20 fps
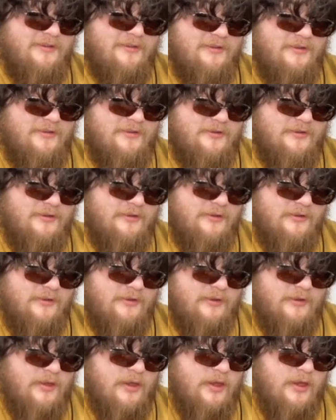we doing
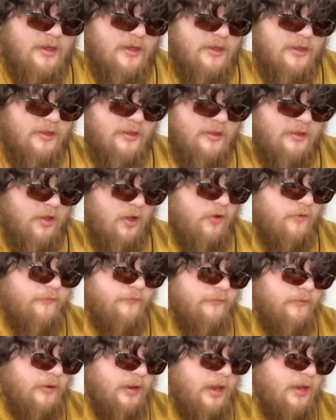here? Yeah. Oh,
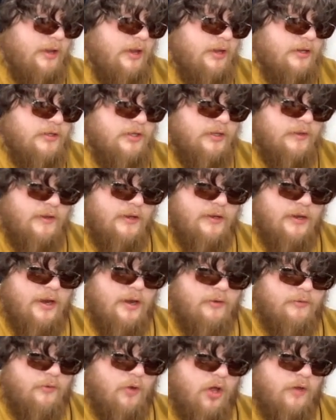yeah. I gotta shut that
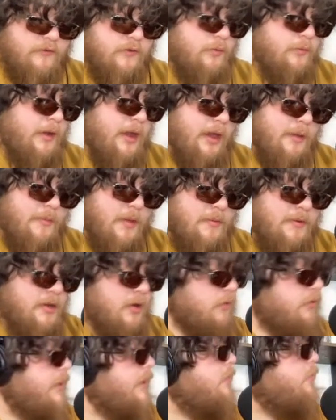down. Also, yeah, maybe
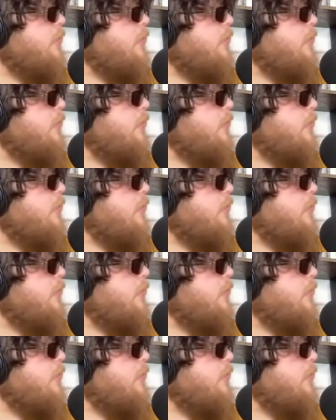don't let